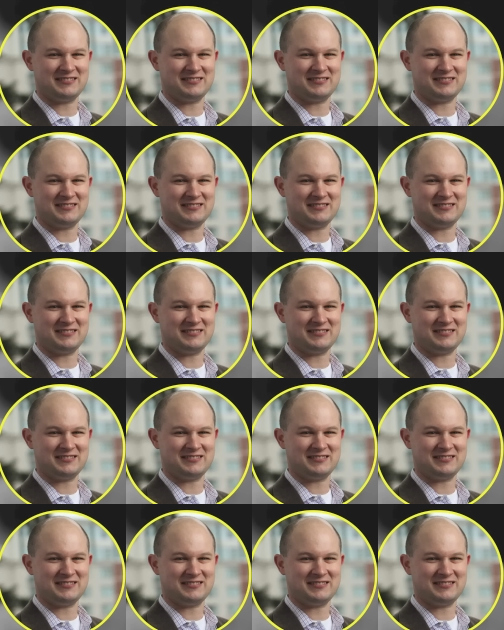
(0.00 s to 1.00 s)

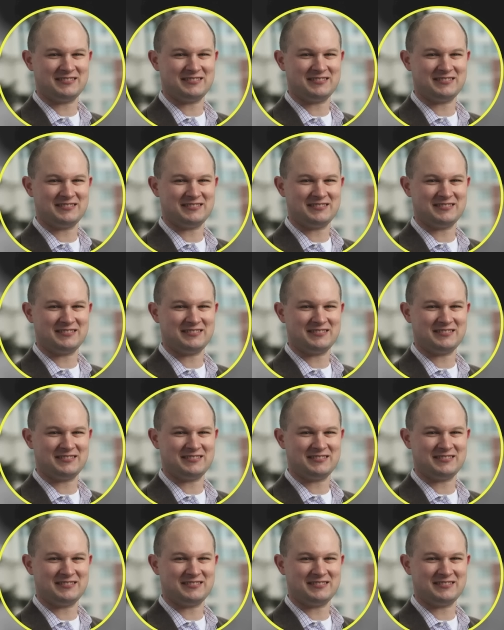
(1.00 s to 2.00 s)

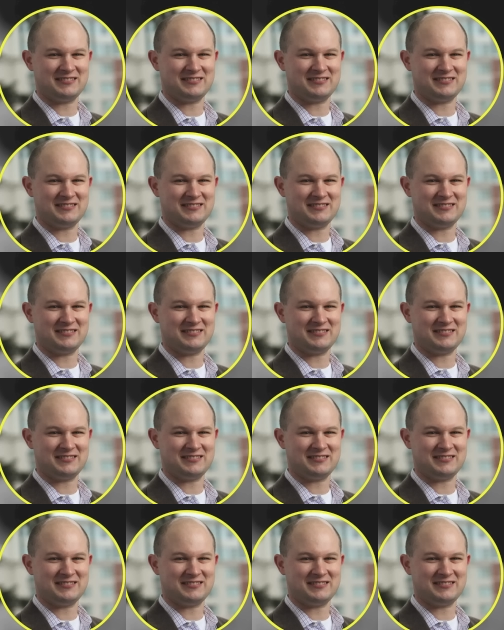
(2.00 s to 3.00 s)

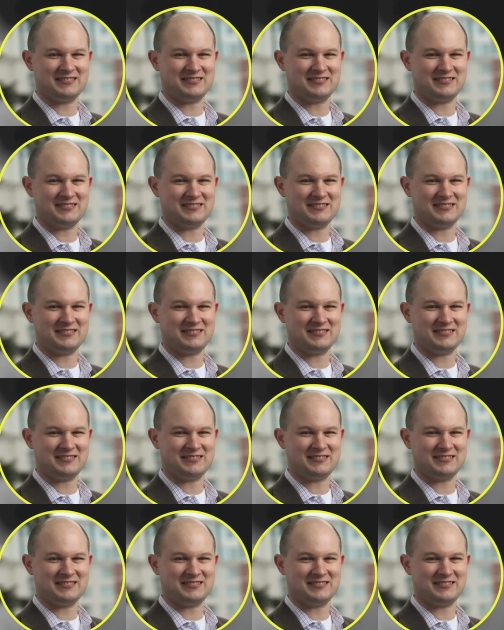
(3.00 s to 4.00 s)

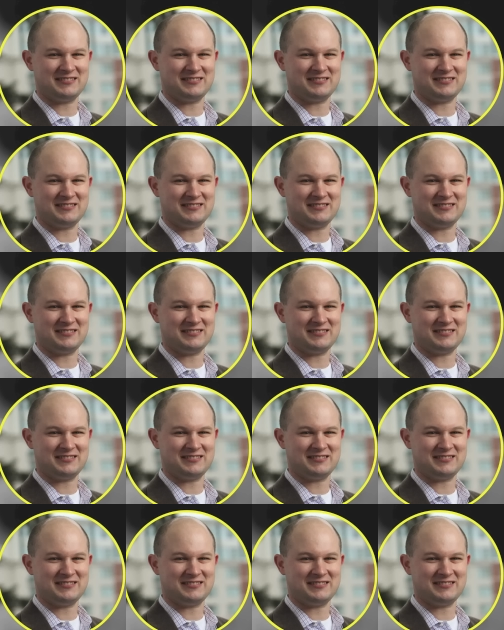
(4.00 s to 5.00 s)

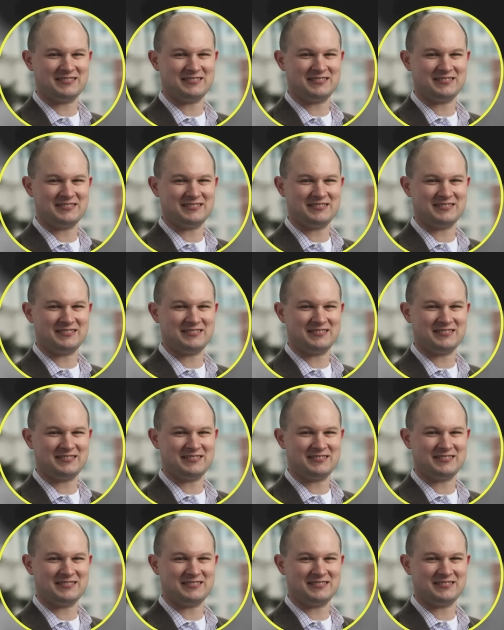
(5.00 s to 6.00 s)

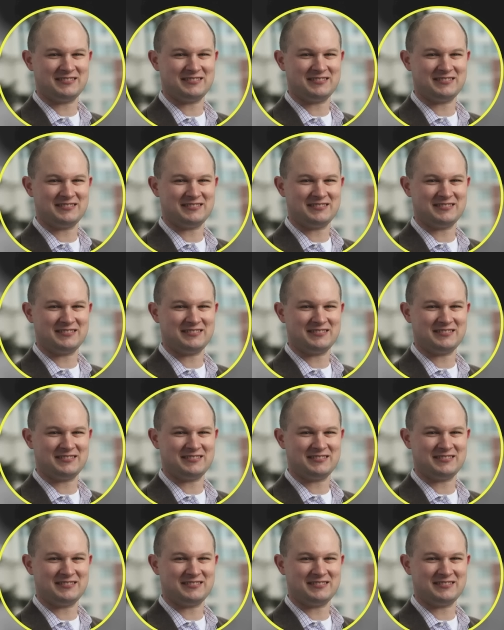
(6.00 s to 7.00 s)

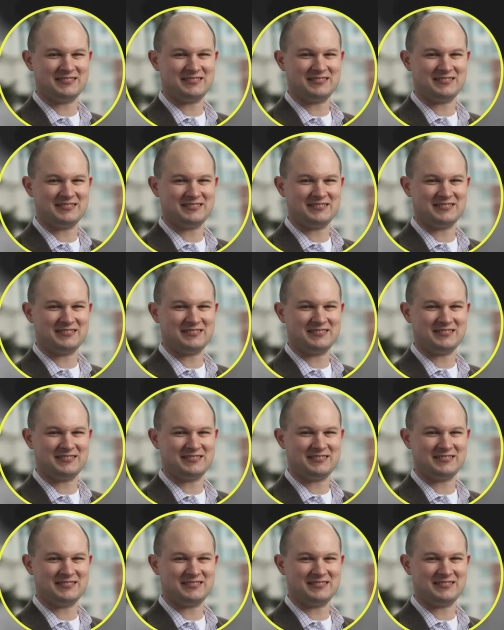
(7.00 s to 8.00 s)
This is a still picture; no speech is visible.